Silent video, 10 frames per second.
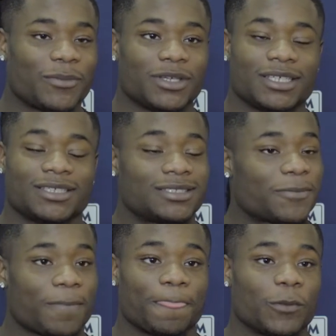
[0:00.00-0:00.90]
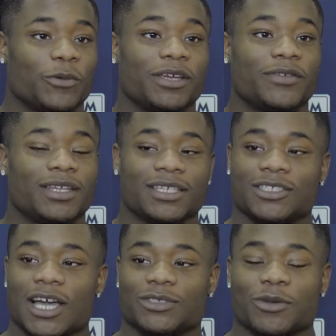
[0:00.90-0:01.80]
I mean, whatever it is,
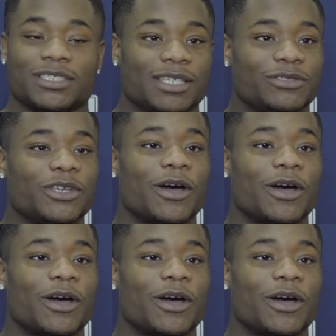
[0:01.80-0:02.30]
I just want teams to know.